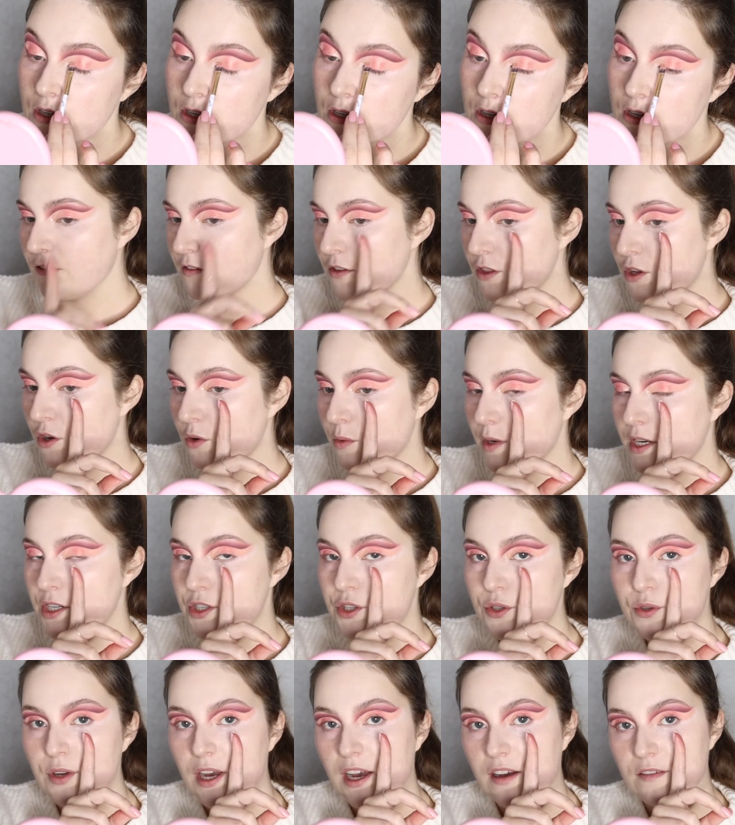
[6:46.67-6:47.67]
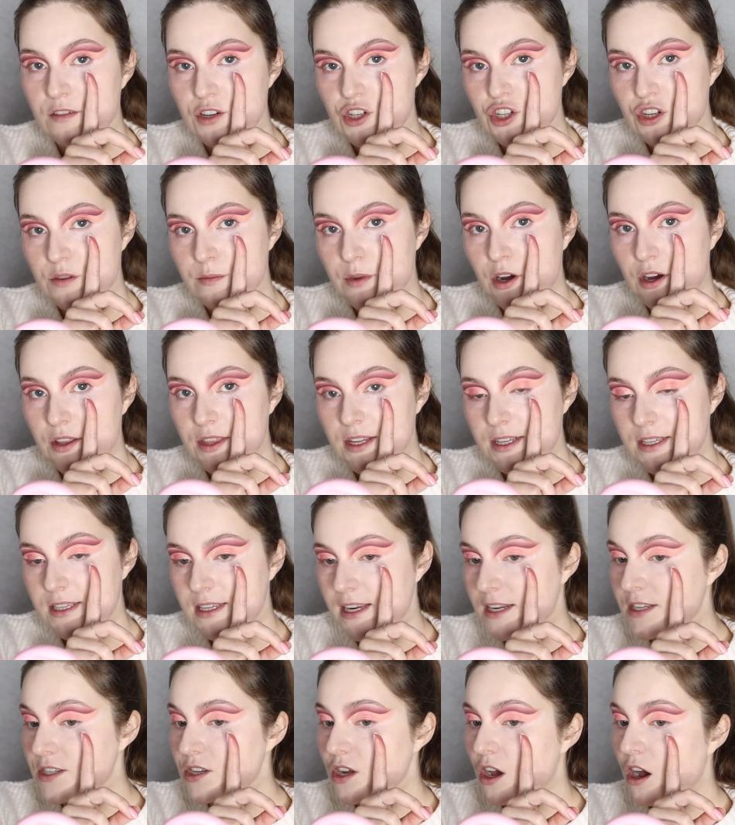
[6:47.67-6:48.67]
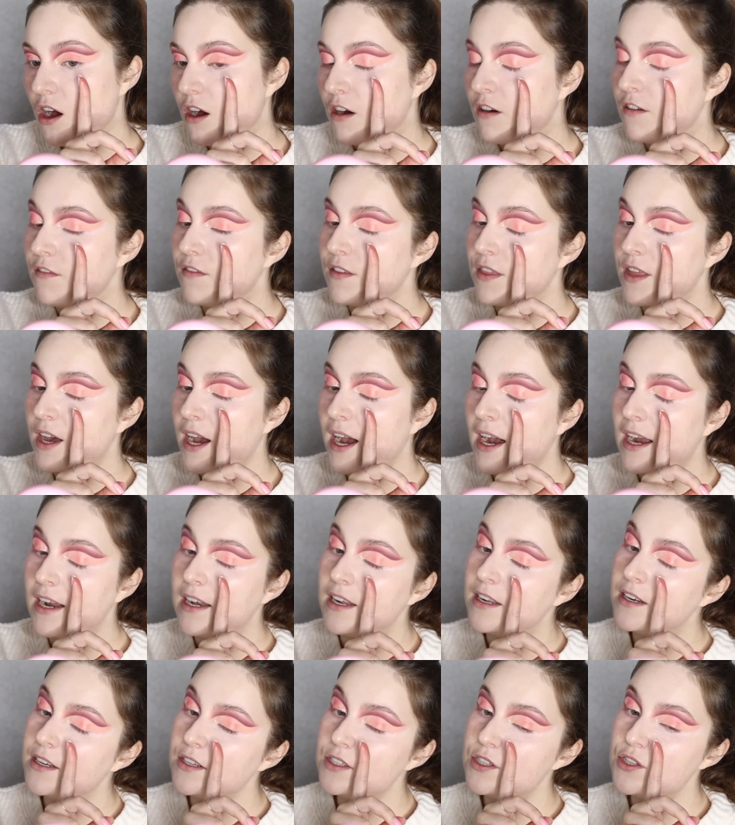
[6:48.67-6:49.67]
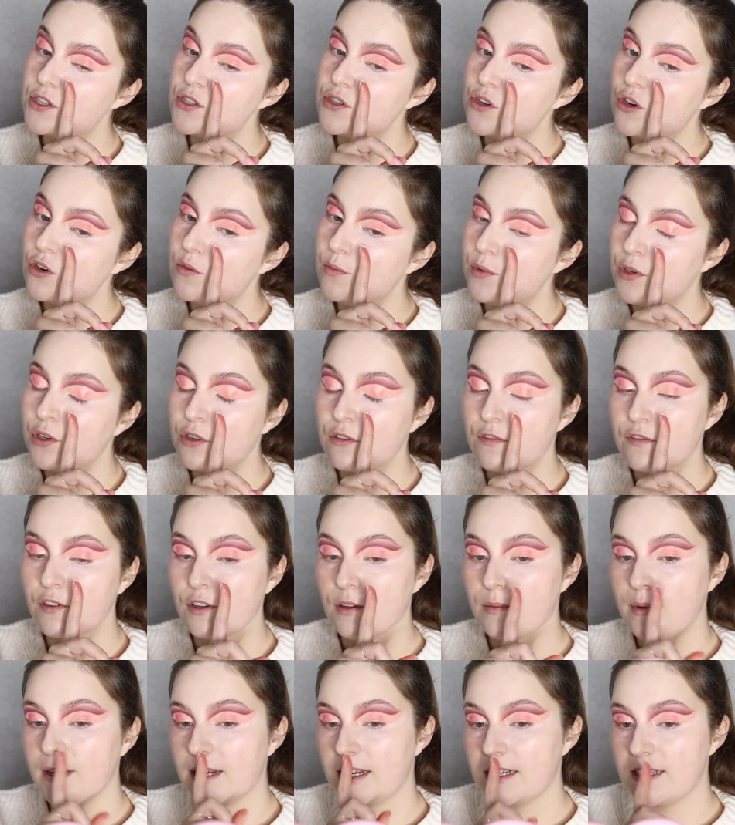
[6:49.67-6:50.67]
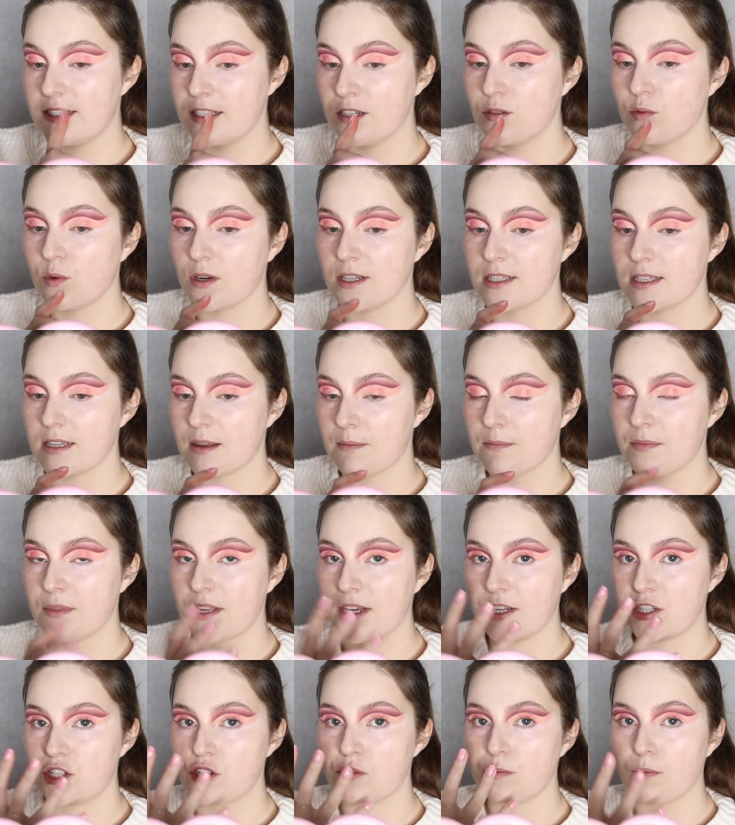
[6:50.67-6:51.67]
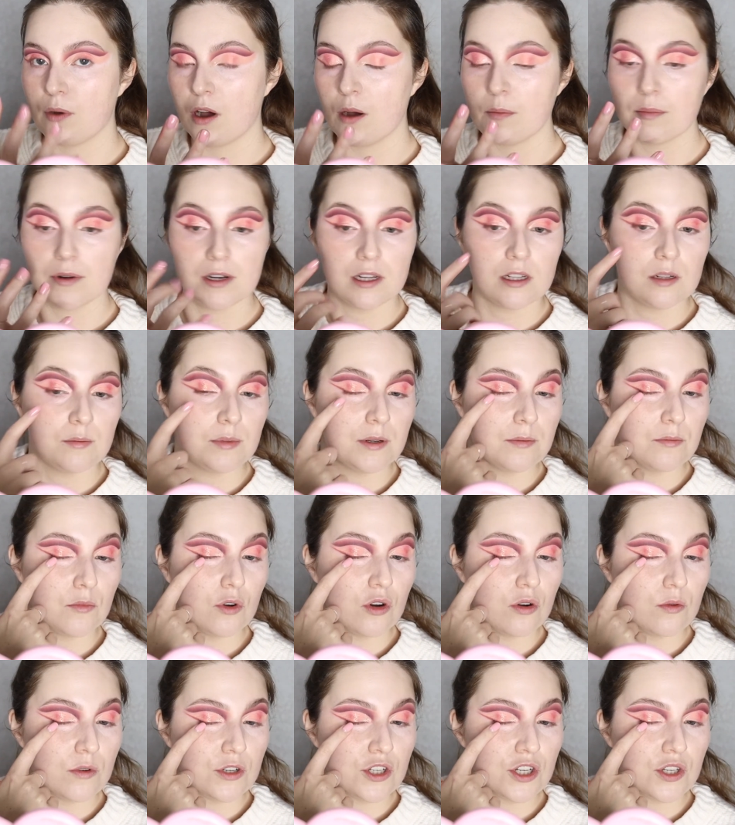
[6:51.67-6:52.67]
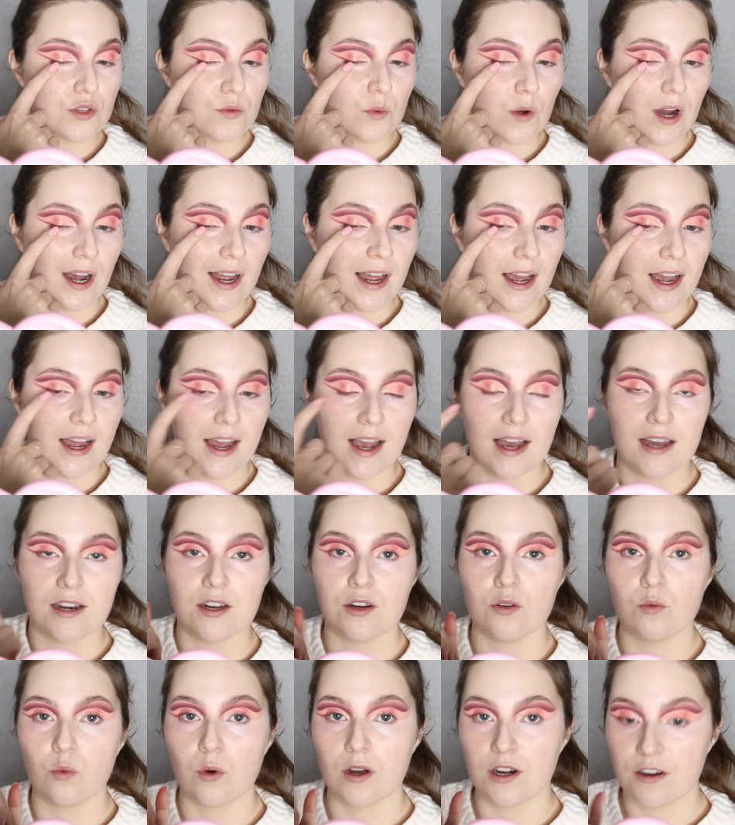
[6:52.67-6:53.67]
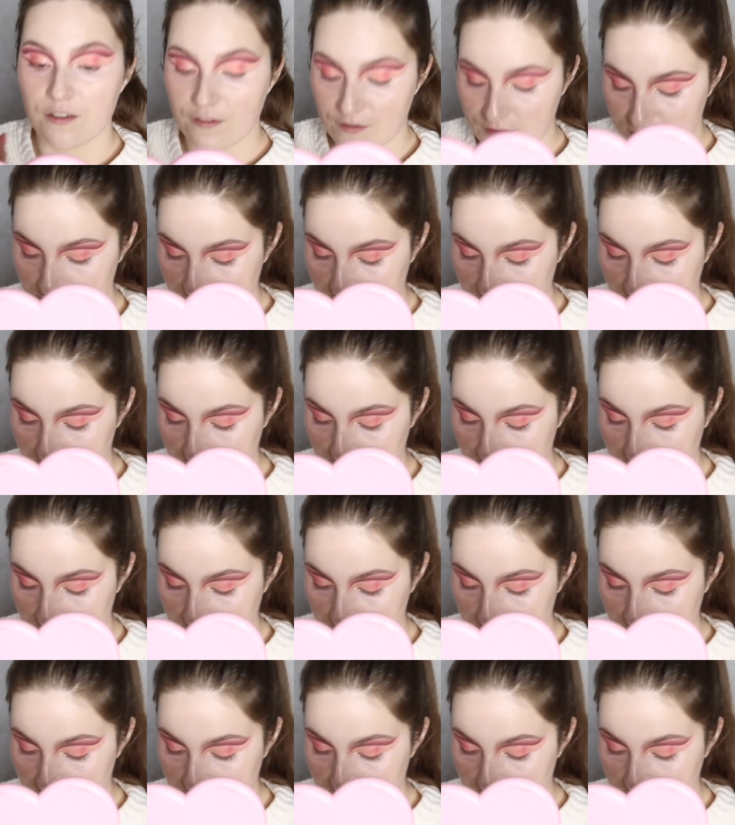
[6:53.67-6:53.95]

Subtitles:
Even though we do have a shimmer on the center of the eyelid, it's so beautiful, but I did want something to pop a little bit more, which is why I added one of